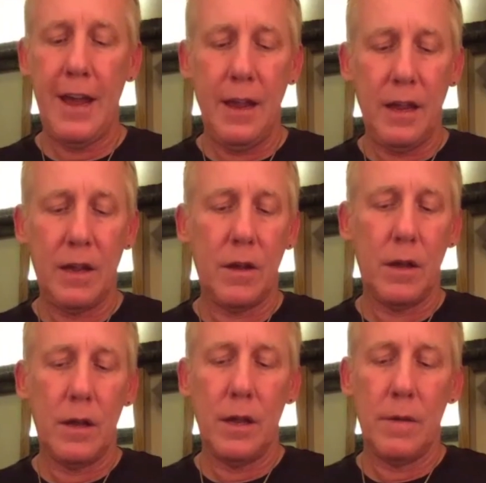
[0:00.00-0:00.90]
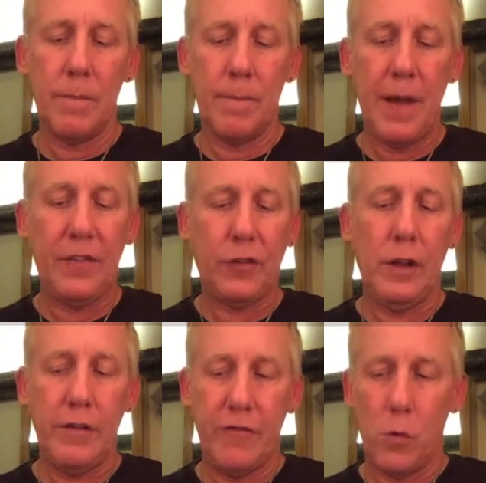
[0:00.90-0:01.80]
they
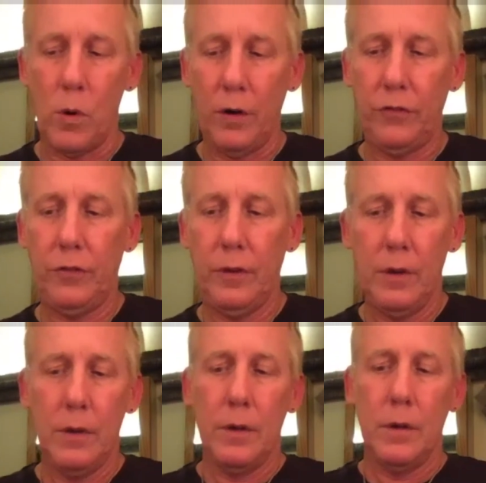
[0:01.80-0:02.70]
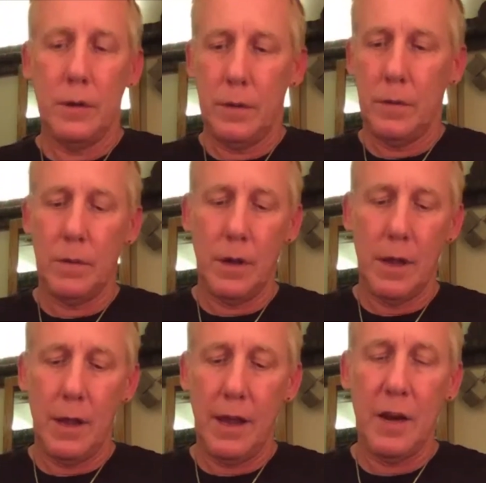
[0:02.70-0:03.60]
basically force
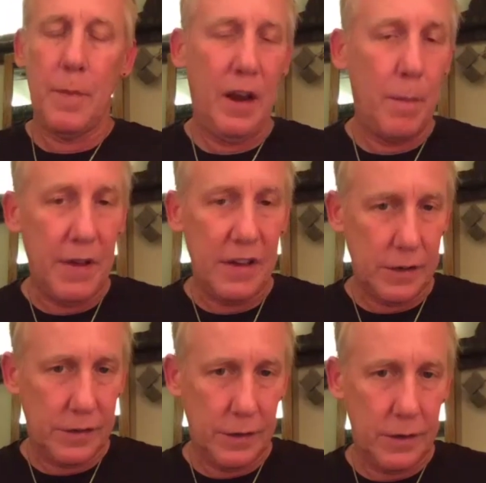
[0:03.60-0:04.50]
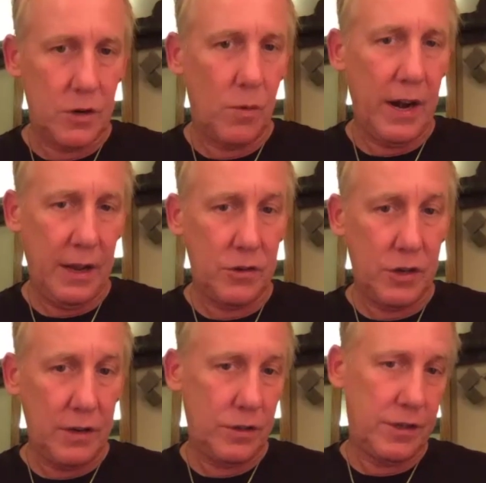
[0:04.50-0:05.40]
independent businesses and
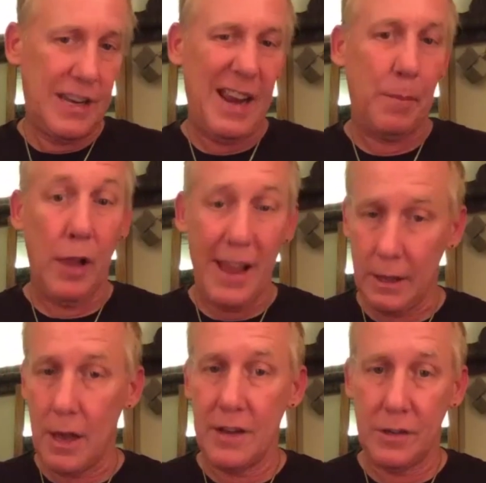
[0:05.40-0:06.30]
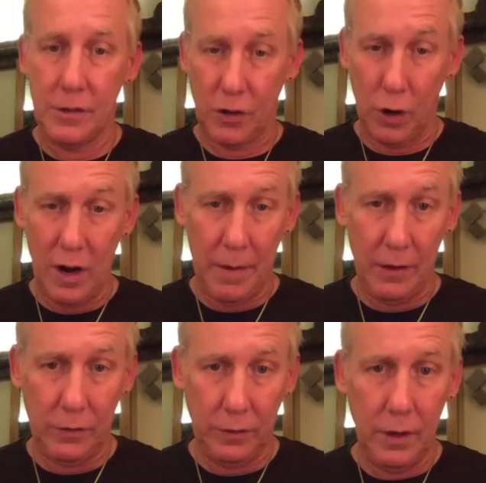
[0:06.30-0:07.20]
radio stations take blanket license
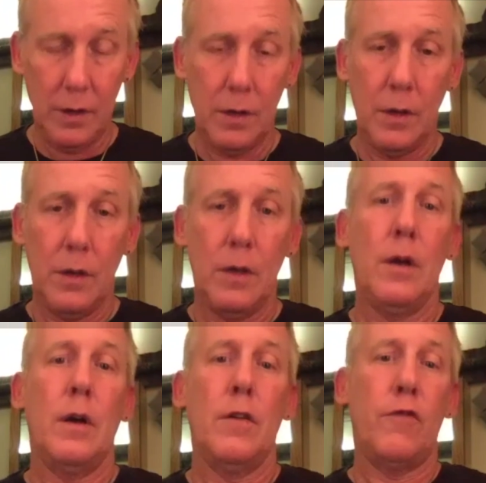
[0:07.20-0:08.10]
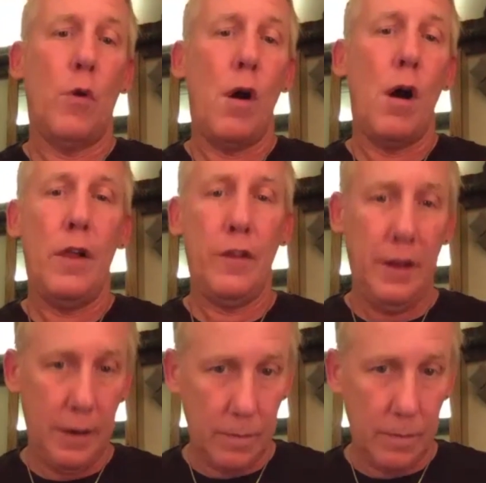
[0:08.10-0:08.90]
agreements for all